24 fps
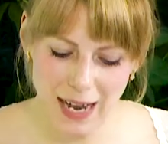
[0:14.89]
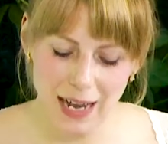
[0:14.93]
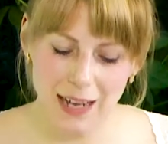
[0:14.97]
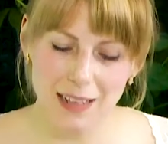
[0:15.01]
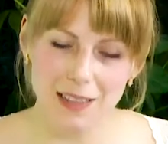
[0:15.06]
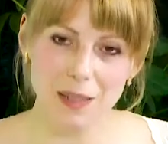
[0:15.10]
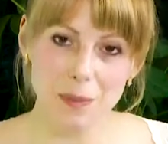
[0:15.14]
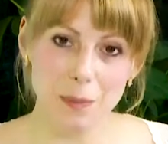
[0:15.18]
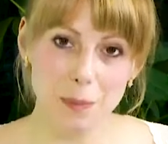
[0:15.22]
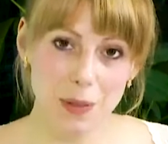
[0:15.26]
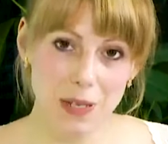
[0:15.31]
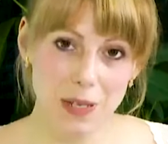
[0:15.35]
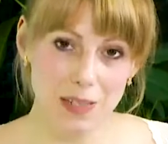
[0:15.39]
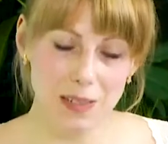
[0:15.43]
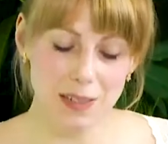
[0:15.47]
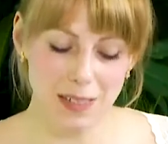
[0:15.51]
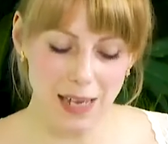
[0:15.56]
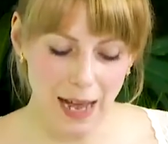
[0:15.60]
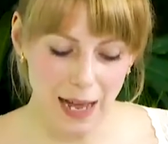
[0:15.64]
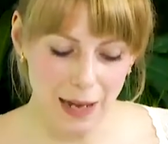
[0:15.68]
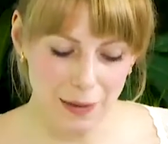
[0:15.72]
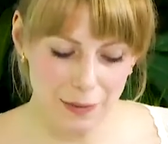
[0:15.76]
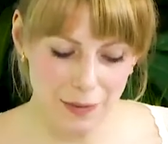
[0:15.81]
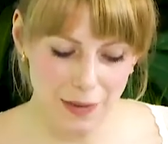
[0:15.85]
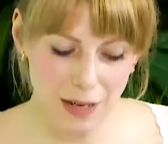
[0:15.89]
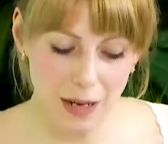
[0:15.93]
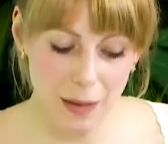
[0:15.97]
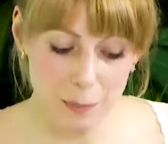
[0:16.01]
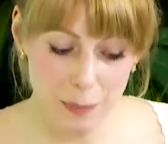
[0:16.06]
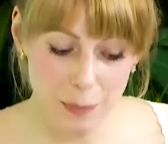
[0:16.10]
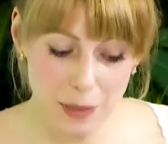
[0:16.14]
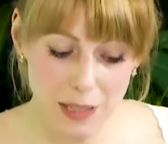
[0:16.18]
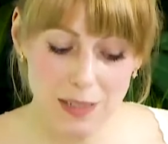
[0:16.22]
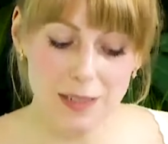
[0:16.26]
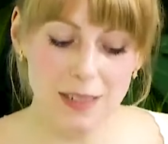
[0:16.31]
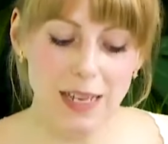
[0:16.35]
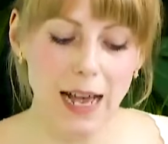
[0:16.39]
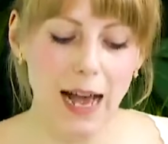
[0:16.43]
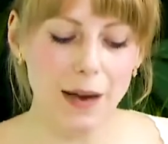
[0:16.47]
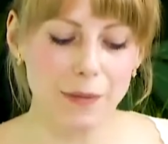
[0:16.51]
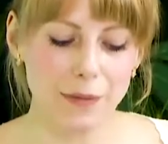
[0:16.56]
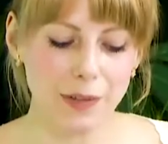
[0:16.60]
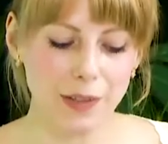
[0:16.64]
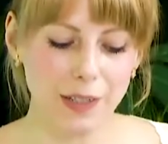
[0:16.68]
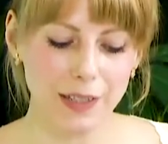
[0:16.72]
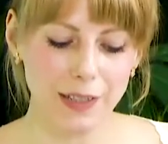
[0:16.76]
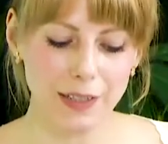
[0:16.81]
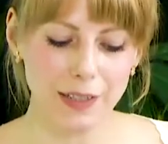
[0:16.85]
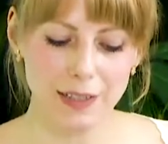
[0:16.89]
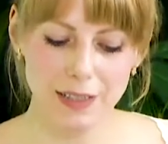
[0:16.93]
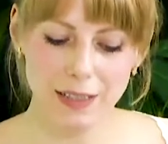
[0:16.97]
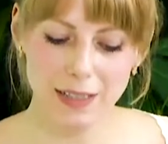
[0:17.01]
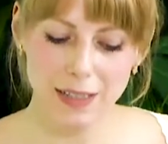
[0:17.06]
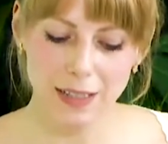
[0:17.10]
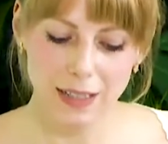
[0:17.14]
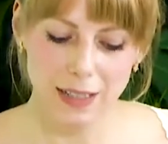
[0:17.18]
as a peace advocate.